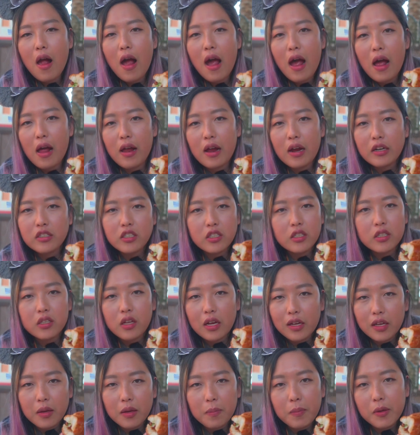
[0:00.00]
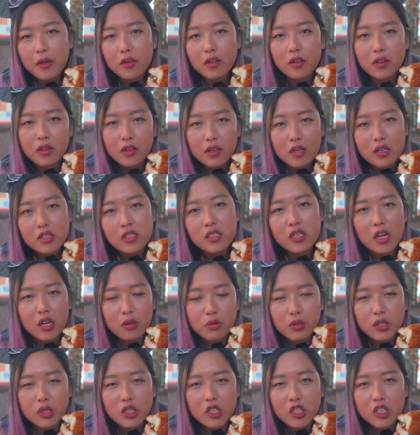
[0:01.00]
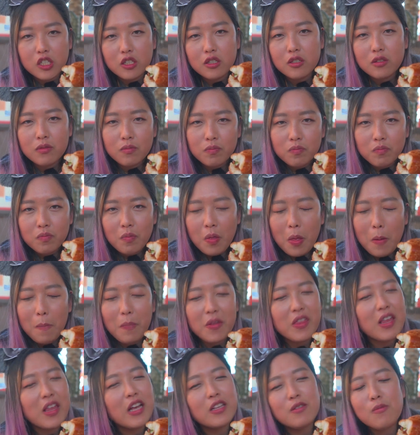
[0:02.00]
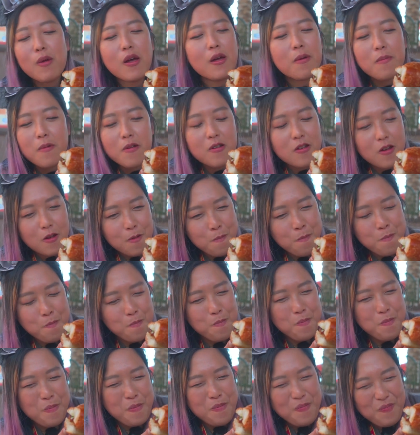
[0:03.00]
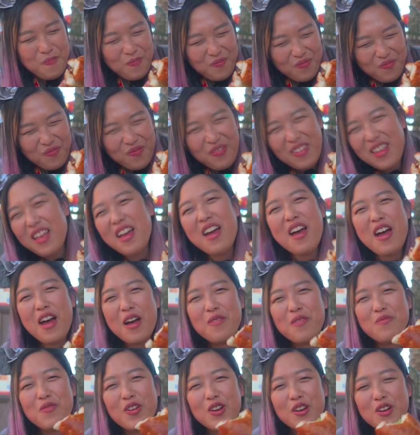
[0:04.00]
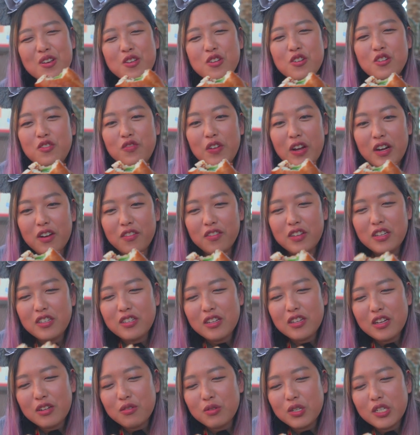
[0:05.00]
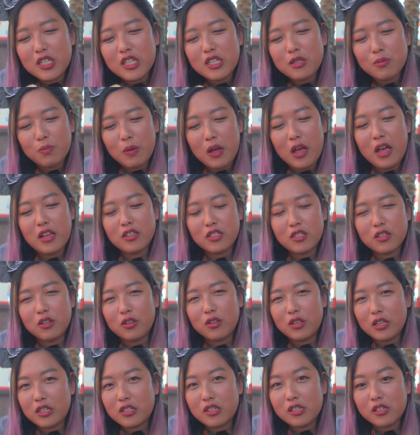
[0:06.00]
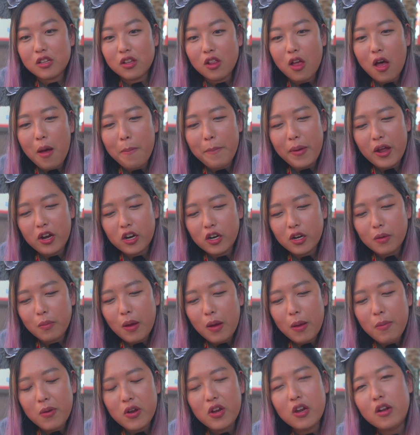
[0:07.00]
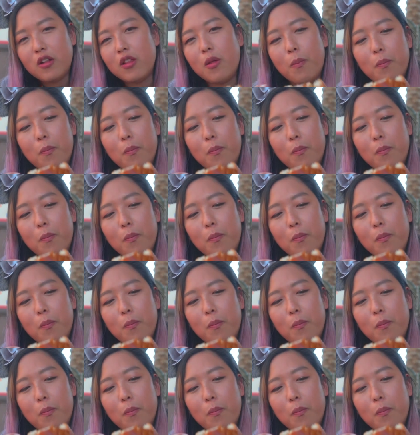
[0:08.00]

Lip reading: I actually like it better than Lee's sandwiches, but that's my opinion. I'm not a huge fan of Lee's sandwiches, and so this is a lot better in my opinion.